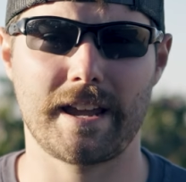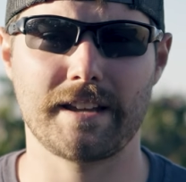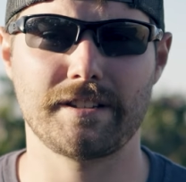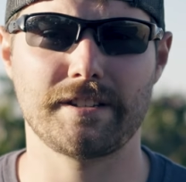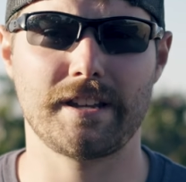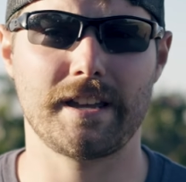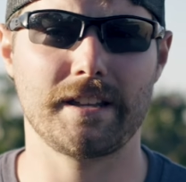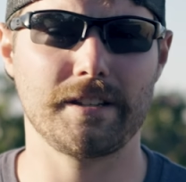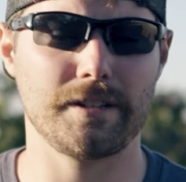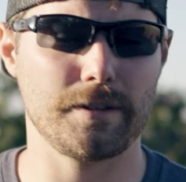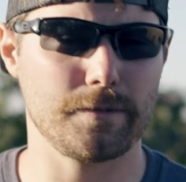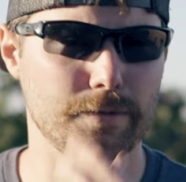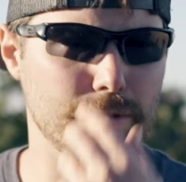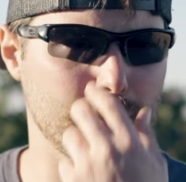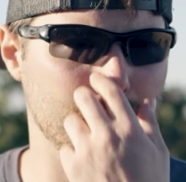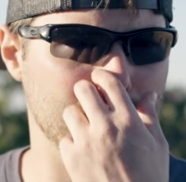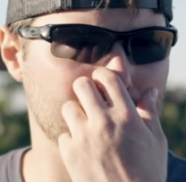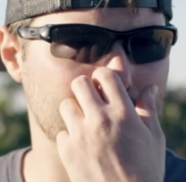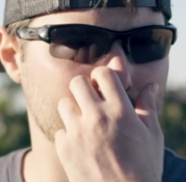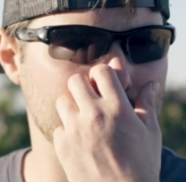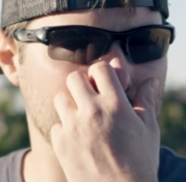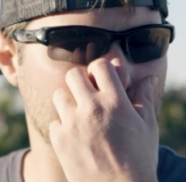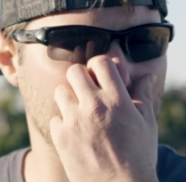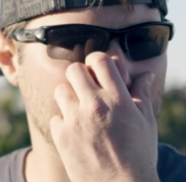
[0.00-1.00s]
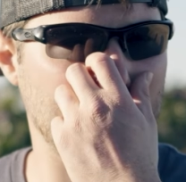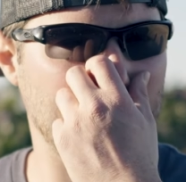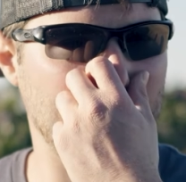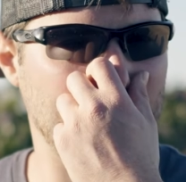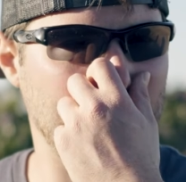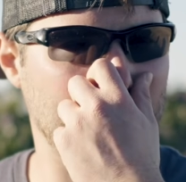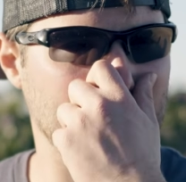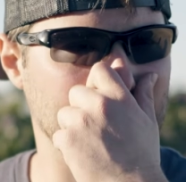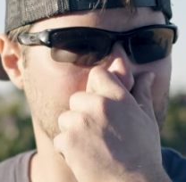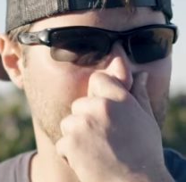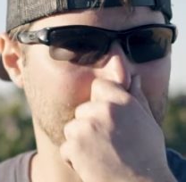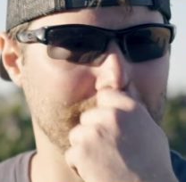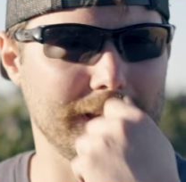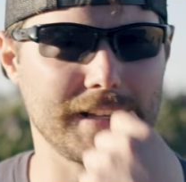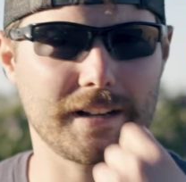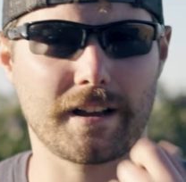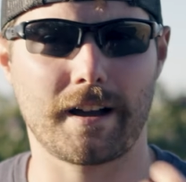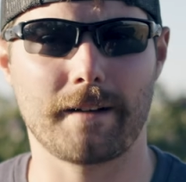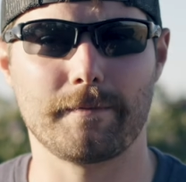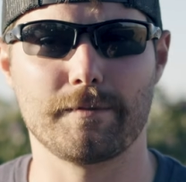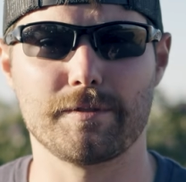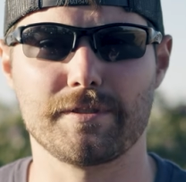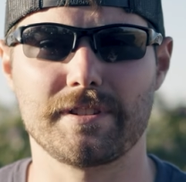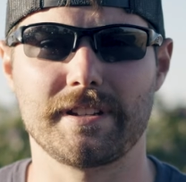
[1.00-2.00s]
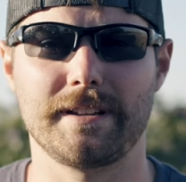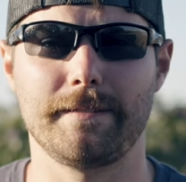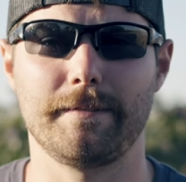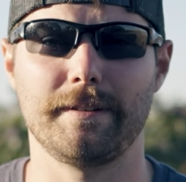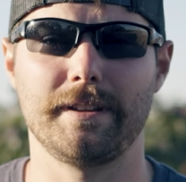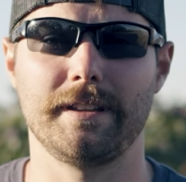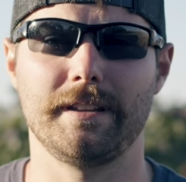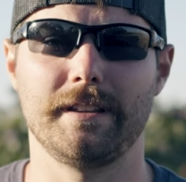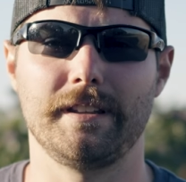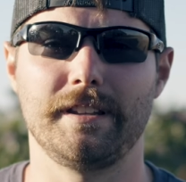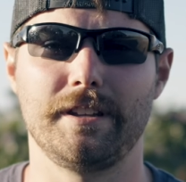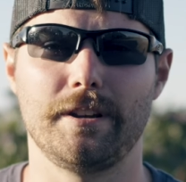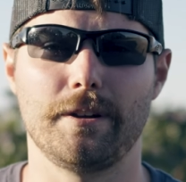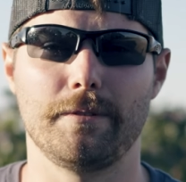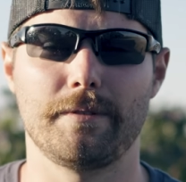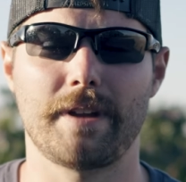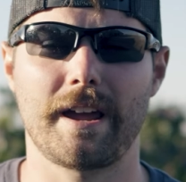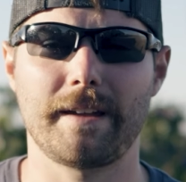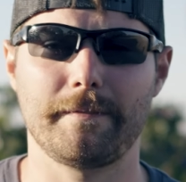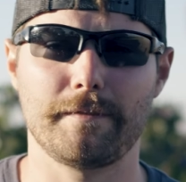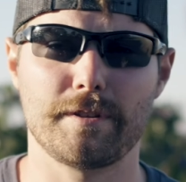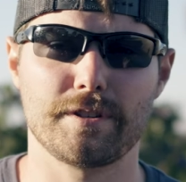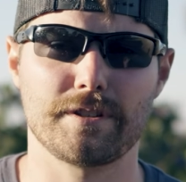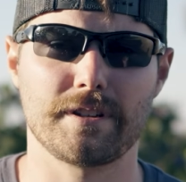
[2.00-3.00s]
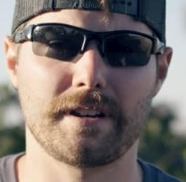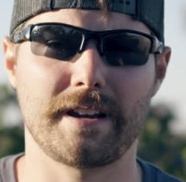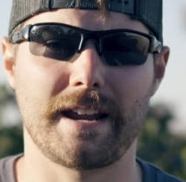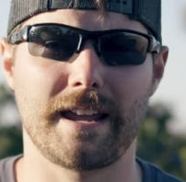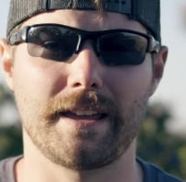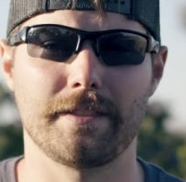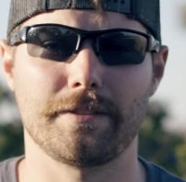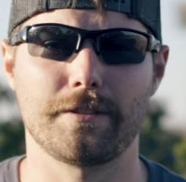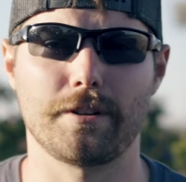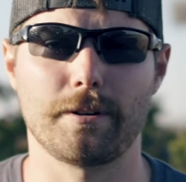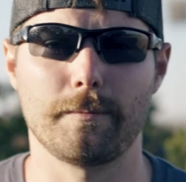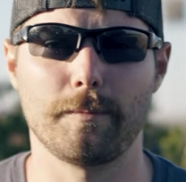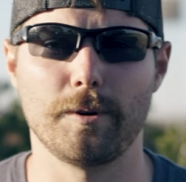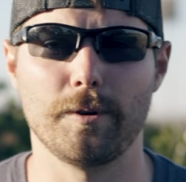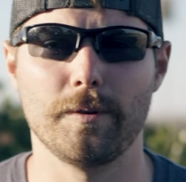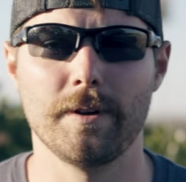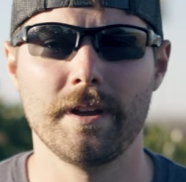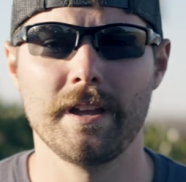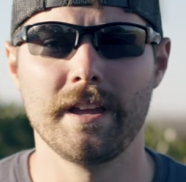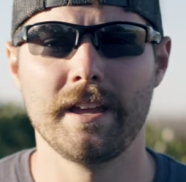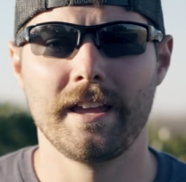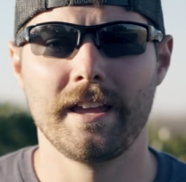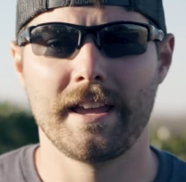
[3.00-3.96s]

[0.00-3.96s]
ATN users, I think it covers even night vision and thermal.